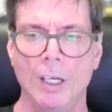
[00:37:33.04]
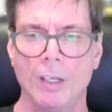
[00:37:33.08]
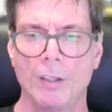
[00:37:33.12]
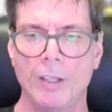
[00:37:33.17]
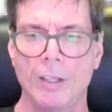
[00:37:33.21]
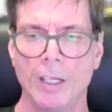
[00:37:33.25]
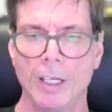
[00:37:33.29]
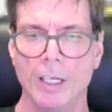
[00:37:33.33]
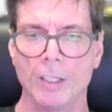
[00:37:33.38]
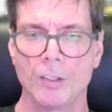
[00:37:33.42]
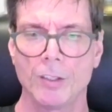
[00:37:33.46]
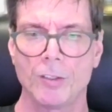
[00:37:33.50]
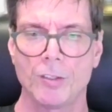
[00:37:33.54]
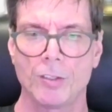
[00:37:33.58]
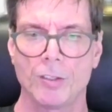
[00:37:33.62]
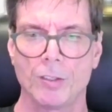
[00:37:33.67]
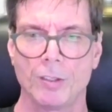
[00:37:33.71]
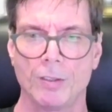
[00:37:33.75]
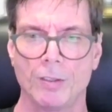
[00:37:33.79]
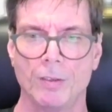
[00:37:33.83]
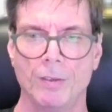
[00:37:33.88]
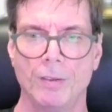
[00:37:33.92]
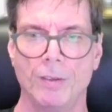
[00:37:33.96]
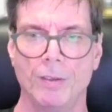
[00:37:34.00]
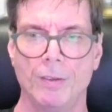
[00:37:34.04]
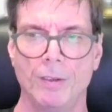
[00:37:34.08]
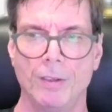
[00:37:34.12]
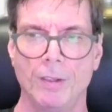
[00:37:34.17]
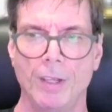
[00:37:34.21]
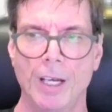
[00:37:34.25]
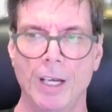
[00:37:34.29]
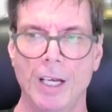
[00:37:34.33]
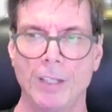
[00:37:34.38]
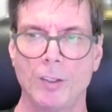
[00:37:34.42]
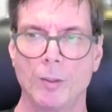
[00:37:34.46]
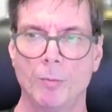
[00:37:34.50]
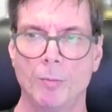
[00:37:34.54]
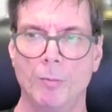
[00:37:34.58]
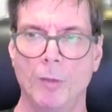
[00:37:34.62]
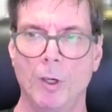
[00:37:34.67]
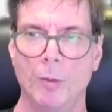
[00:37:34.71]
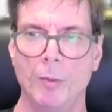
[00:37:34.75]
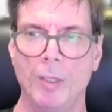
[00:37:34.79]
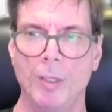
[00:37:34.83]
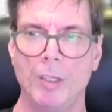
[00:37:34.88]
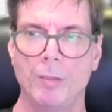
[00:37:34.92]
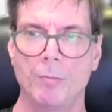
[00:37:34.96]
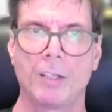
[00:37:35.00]
that at the
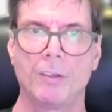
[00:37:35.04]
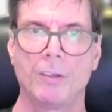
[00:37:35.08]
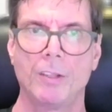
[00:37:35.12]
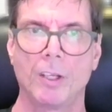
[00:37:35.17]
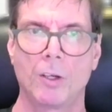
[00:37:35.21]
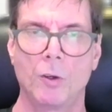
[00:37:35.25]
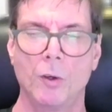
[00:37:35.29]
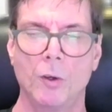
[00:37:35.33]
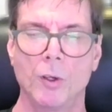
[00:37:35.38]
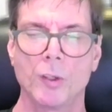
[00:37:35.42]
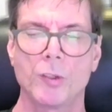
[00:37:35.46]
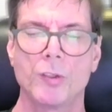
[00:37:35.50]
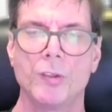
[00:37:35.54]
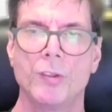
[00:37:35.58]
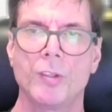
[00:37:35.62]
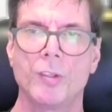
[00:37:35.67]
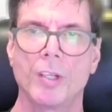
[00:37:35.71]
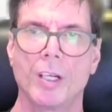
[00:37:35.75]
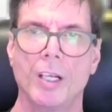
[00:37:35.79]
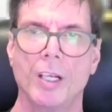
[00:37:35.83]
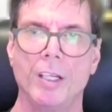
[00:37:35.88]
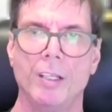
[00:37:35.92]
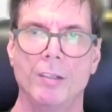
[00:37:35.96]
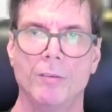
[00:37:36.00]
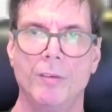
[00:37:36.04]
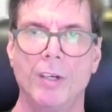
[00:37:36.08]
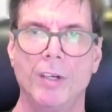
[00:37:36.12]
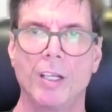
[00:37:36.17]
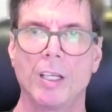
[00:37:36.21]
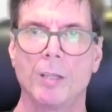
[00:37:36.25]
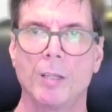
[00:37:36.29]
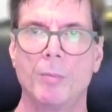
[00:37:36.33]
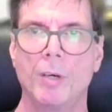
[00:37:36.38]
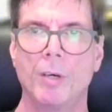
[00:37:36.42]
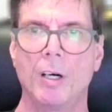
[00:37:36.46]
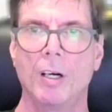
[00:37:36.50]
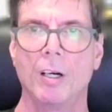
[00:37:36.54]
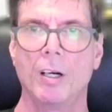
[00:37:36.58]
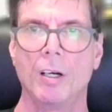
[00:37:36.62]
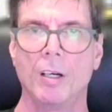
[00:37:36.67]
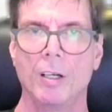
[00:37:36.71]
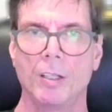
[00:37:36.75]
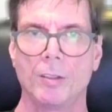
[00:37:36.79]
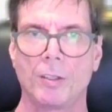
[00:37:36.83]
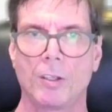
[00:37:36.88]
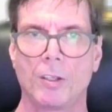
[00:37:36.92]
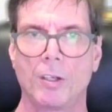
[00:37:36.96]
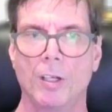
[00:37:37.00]
moment, the courses that I develop are
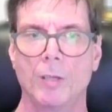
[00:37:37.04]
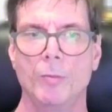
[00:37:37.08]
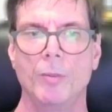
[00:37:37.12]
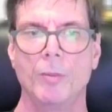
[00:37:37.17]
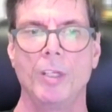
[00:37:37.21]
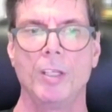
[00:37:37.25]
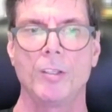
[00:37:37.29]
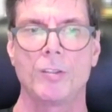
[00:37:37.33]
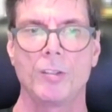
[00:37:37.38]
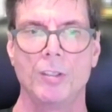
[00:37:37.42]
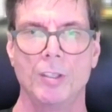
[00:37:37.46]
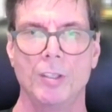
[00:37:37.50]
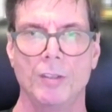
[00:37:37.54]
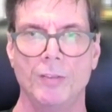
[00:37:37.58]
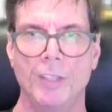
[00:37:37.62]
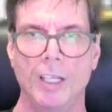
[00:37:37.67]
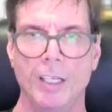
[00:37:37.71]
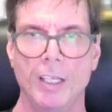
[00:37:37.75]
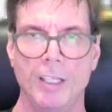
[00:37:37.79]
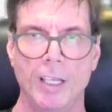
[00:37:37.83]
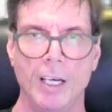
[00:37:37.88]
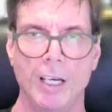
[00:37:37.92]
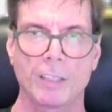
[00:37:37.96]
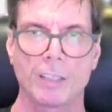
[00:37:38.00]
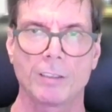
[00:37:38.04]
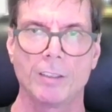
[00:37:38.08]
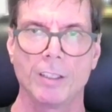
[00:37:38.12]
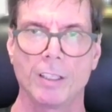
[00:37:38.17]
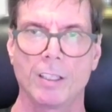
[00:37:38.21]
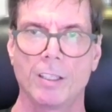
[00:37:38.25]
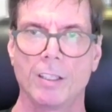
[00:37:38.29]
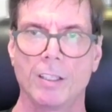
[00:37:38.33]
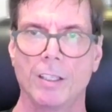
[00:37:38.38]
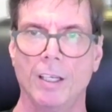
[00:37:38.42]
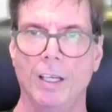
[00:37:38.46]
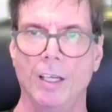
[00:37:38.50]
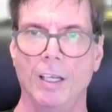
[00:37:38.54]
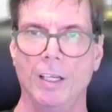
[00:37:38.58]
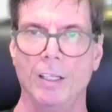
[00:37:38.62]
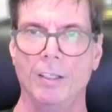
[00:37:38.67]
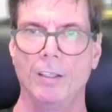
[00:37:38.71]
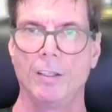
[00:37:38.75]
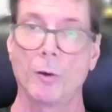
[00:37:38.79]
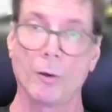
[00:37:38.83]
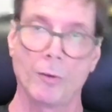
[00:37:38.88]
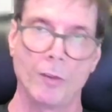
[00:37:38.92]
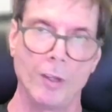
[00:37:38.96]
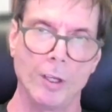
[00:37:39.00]
a combination of didactic
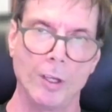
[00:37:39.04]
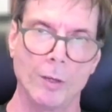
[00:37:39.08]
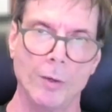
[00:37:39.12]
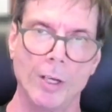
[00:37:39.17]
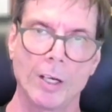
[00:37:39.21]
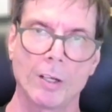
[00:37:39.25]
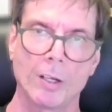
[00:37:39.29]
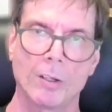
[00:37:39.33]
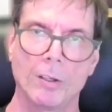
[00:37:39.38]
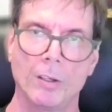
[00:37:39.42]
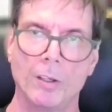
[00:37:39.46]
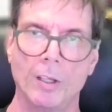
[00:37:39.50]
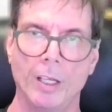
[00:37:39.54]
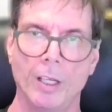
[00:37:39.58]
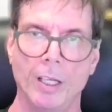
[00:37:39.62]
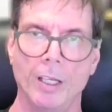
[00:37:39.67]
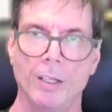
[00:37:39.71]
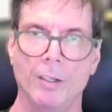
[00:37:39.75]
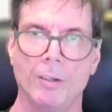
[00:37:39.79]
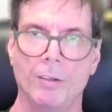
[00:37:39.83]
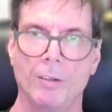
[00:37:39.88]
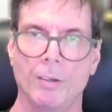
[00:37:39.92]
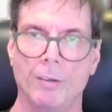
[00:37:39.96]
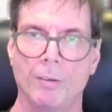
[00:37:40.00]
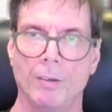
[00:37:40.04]
and theoretical and